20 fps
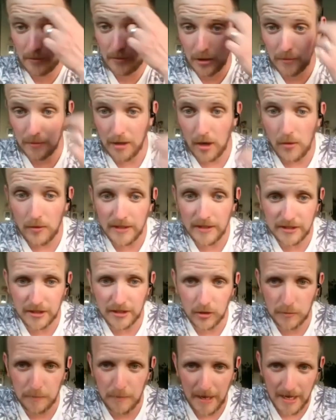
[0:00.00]
we're going to be going into
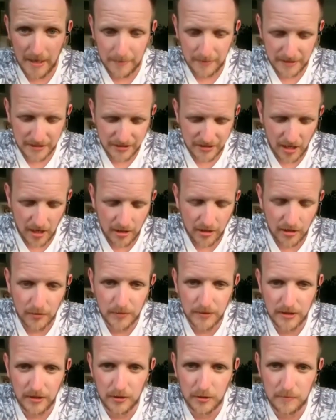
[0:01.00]
those burpees, starting
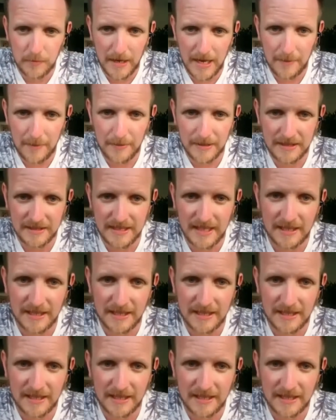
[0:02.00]
off with those burpees.